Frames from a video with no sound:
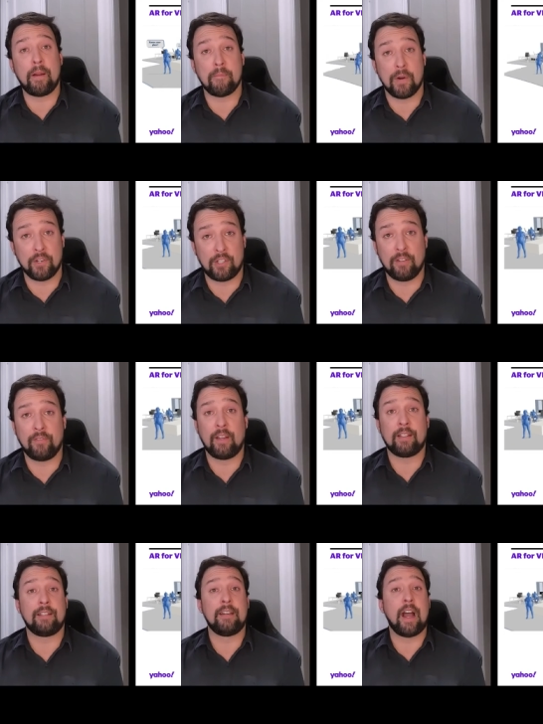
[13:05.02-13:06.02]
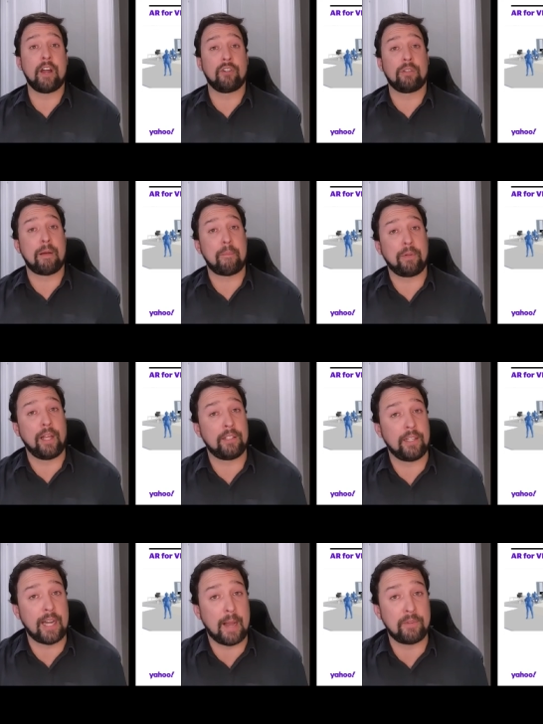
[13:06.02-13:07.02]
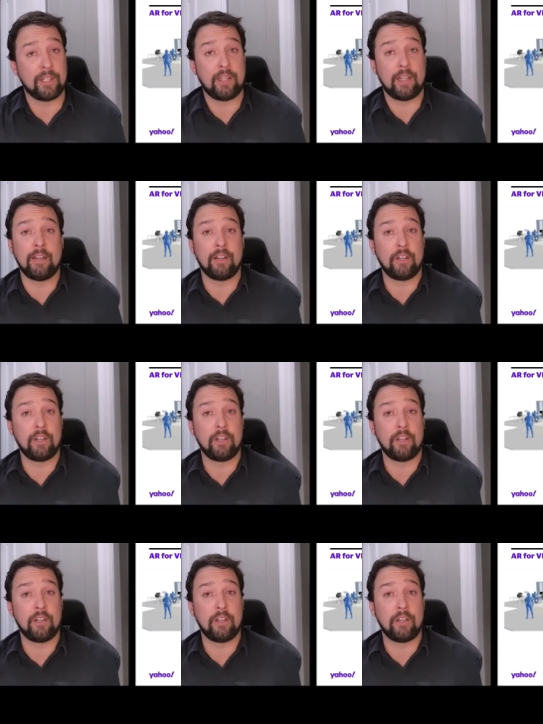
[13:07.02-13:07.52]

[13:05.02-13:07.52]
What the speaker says: immersive, it's not just about placing an object in the